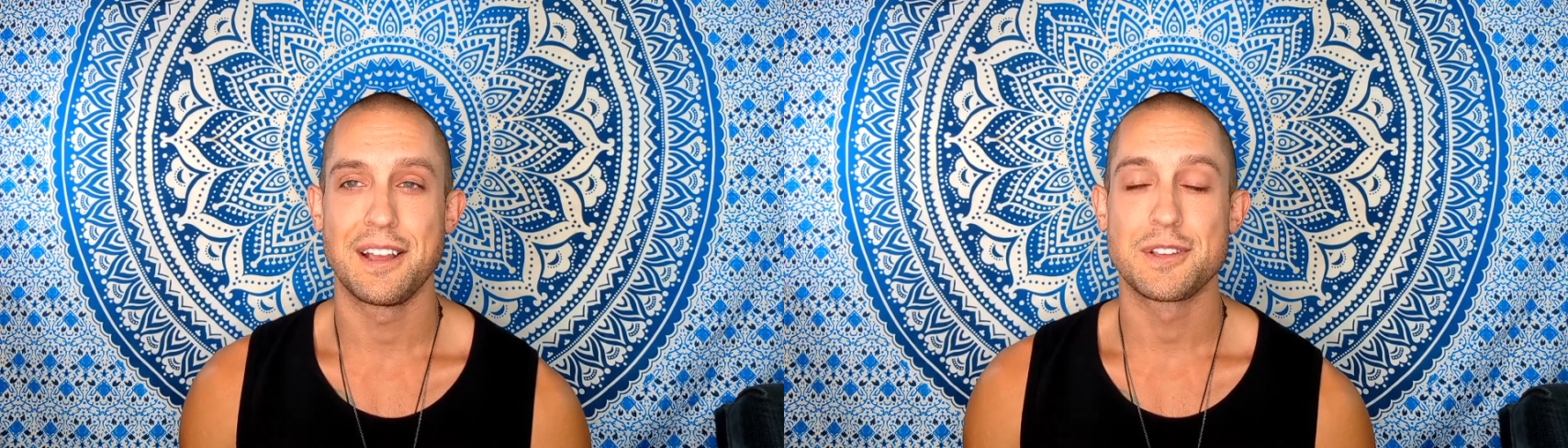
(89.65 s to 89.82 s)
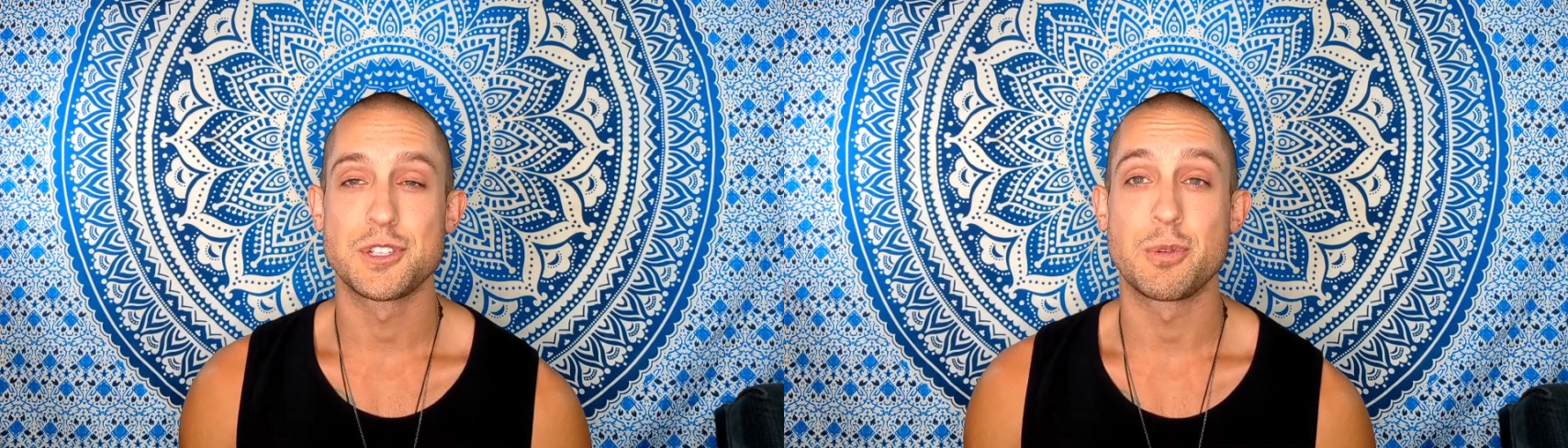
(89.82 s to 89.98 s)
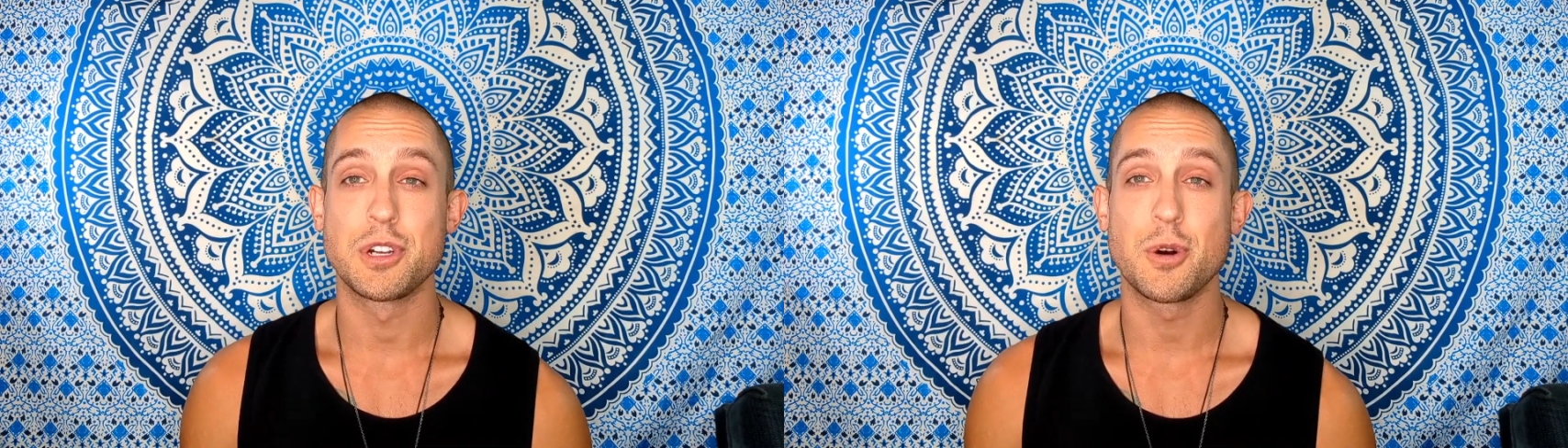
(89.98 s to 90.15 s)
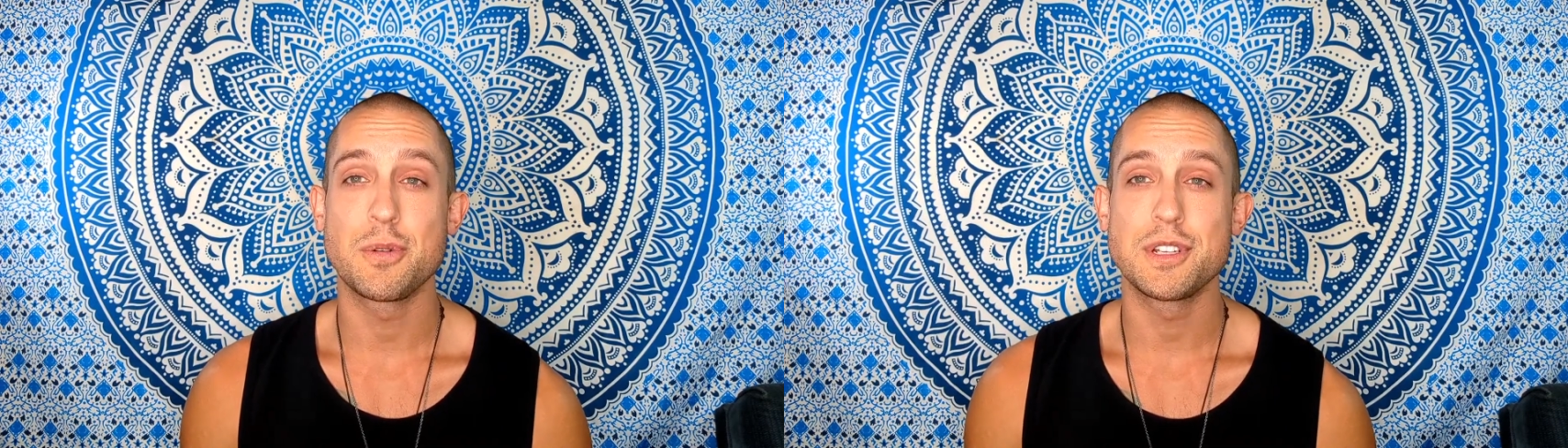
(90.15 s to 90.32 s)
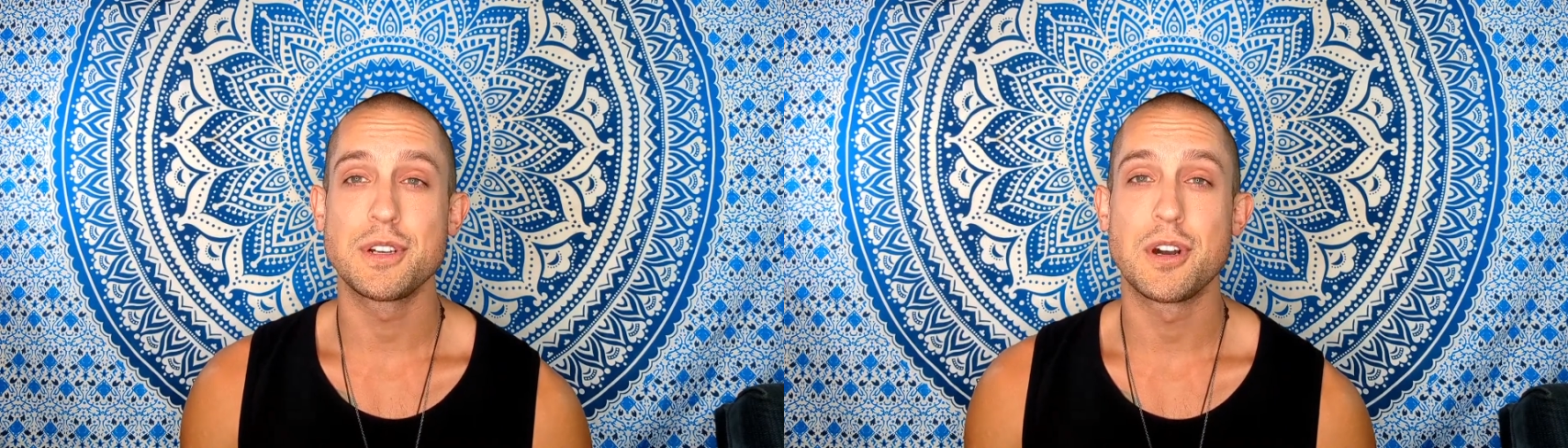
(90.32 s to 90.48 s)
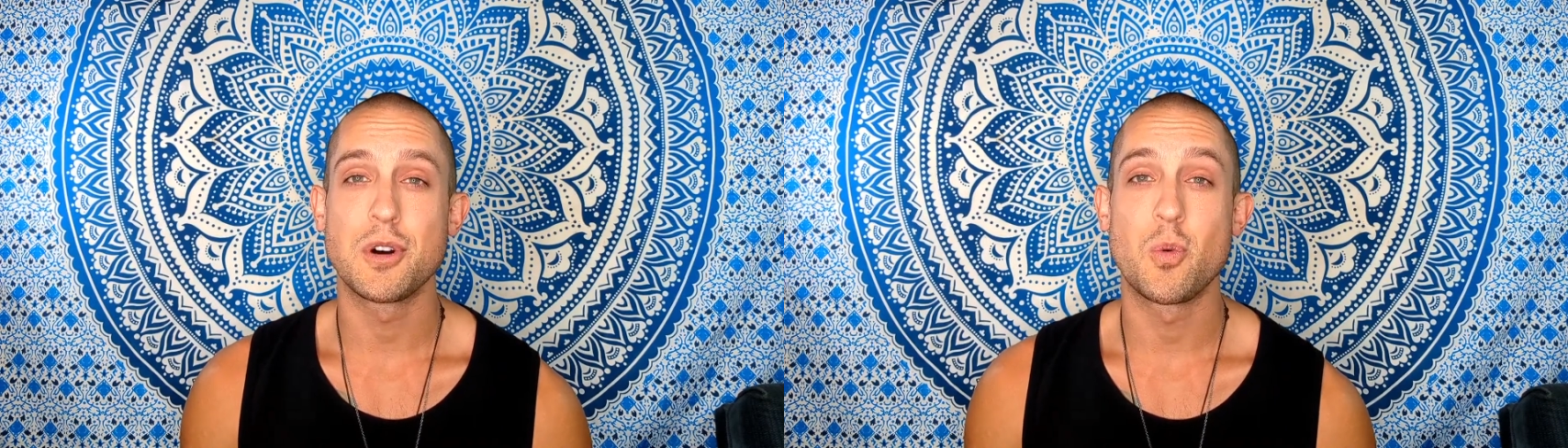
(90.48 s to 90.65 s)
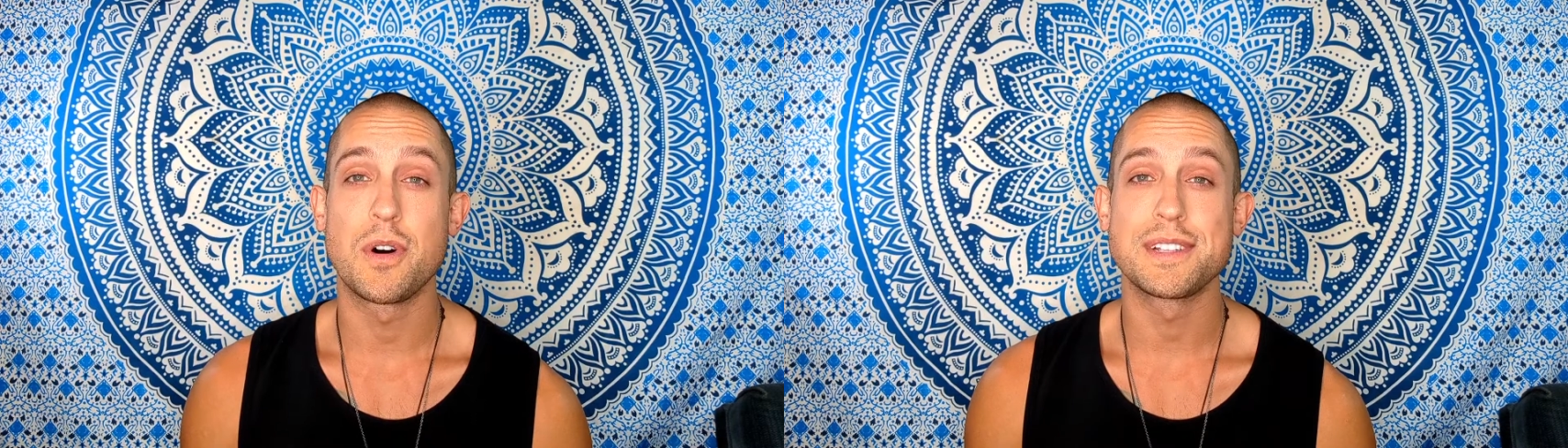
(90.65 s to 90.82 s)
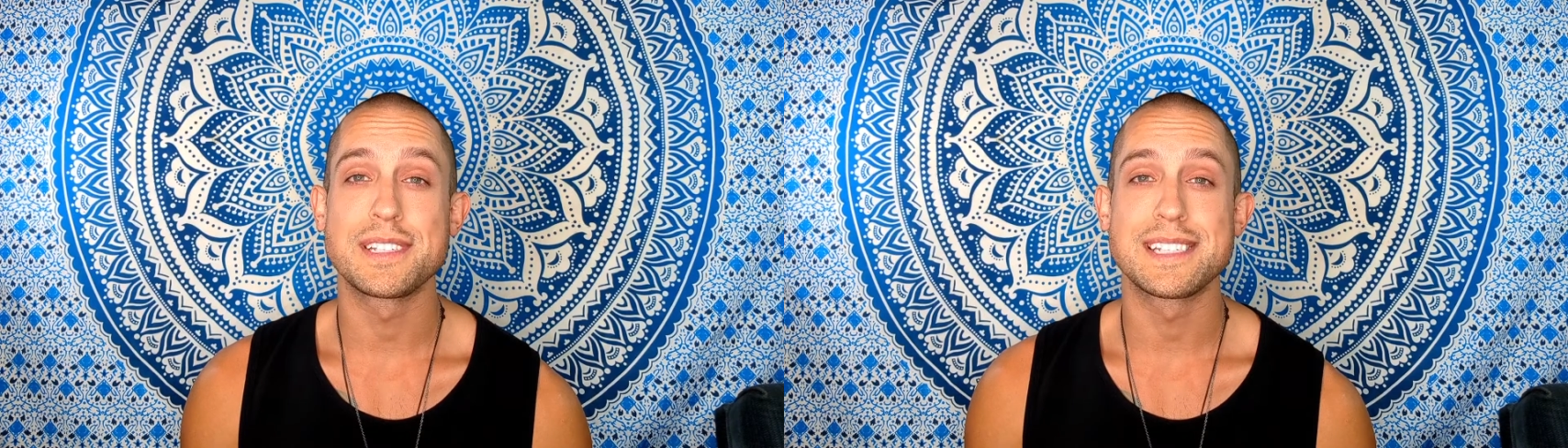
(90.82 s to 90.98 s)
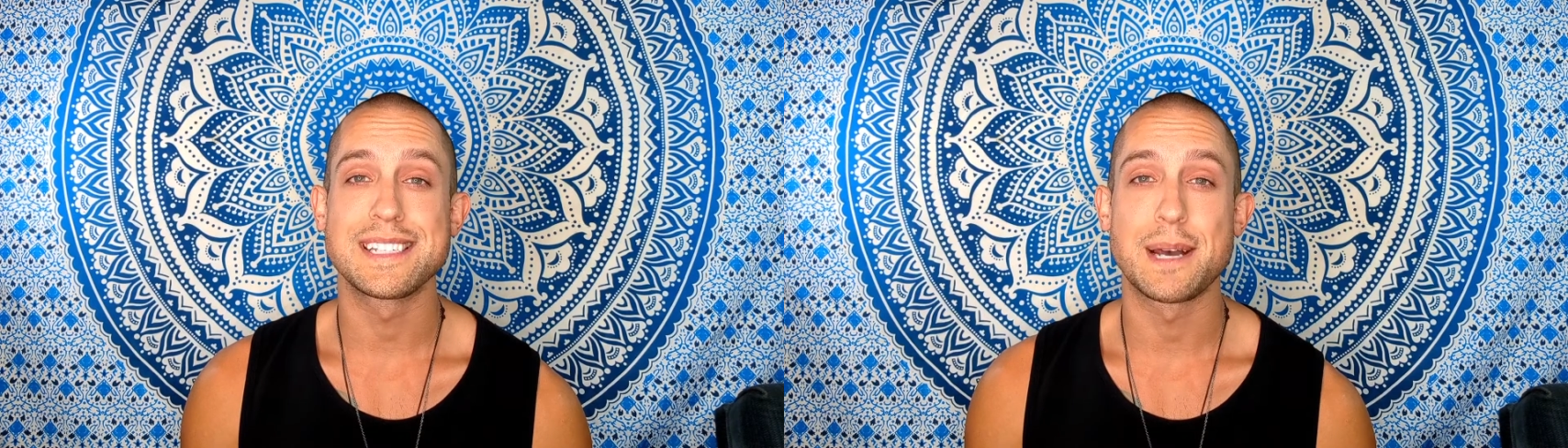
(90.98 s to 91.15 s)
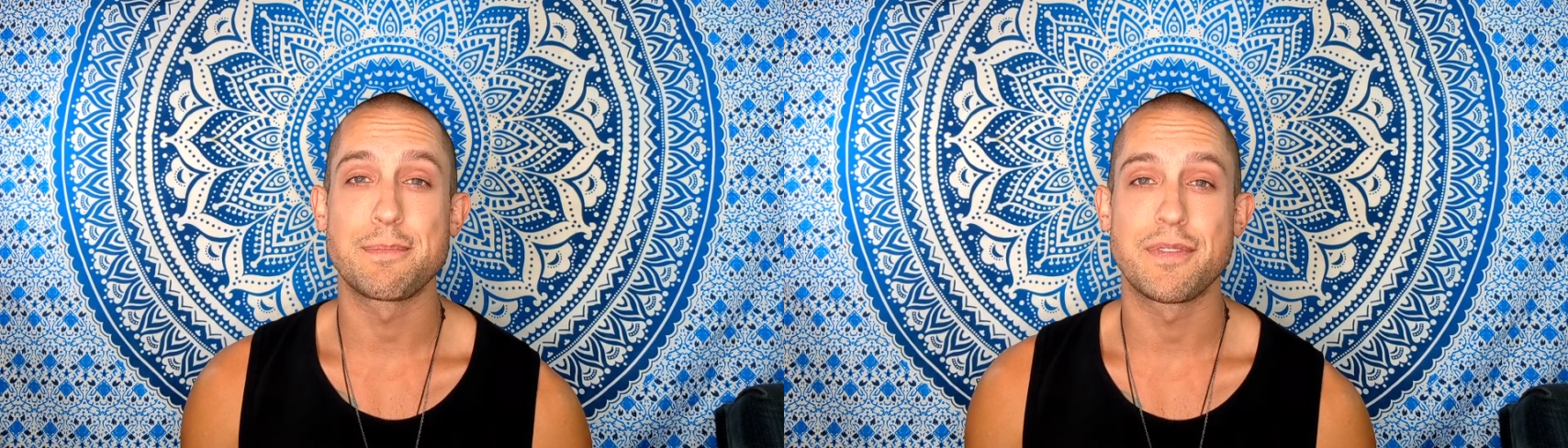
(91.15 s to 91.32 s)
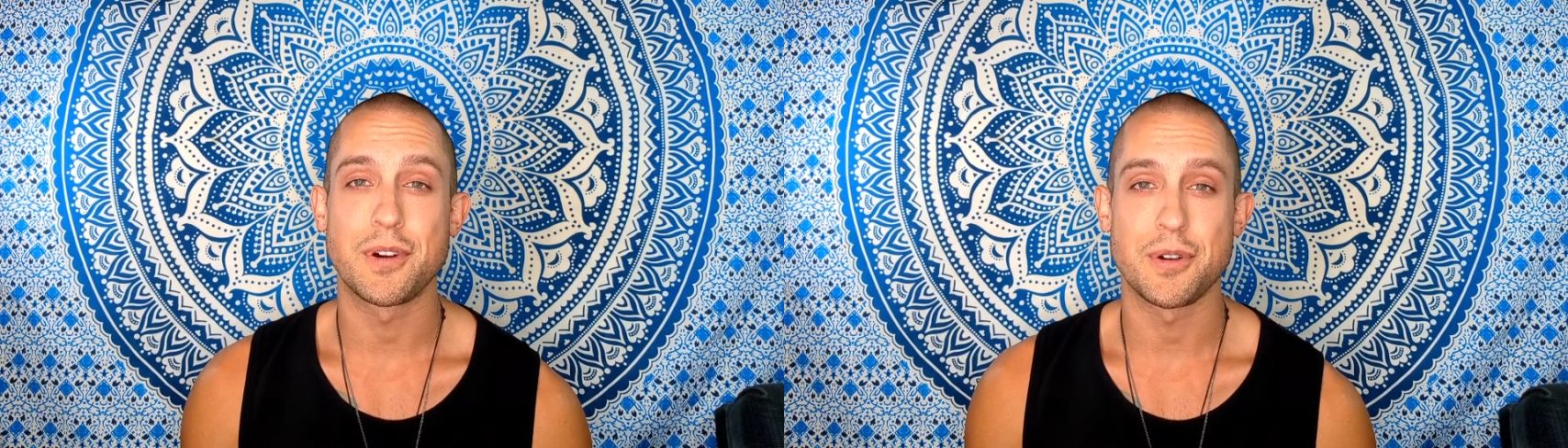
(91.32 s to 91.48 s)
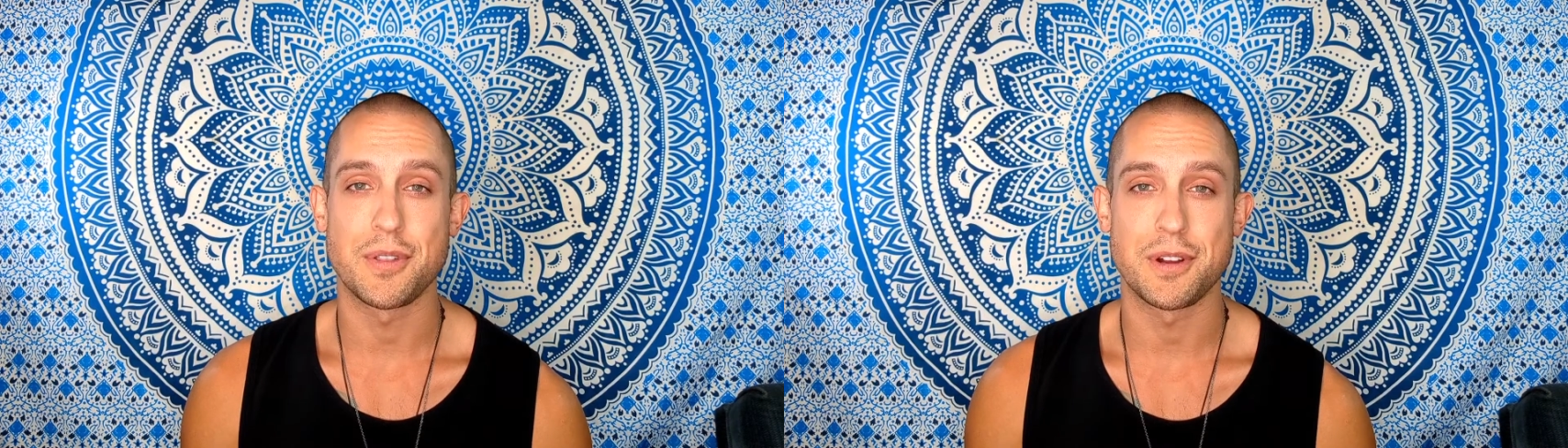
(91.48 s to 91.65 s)
So we're going to go one step
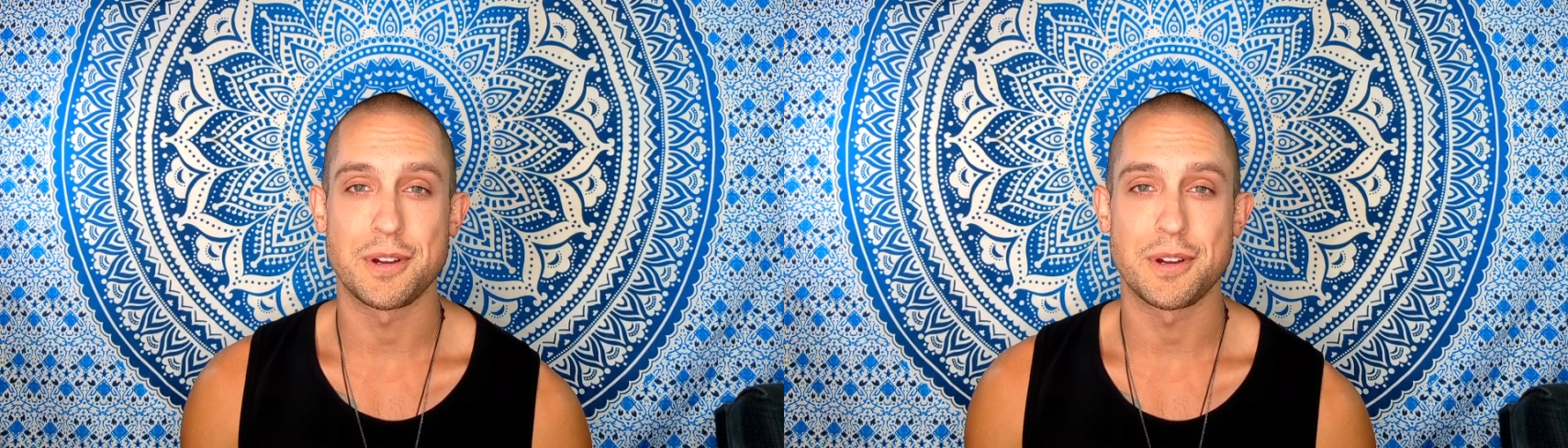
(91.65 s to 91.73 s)
further.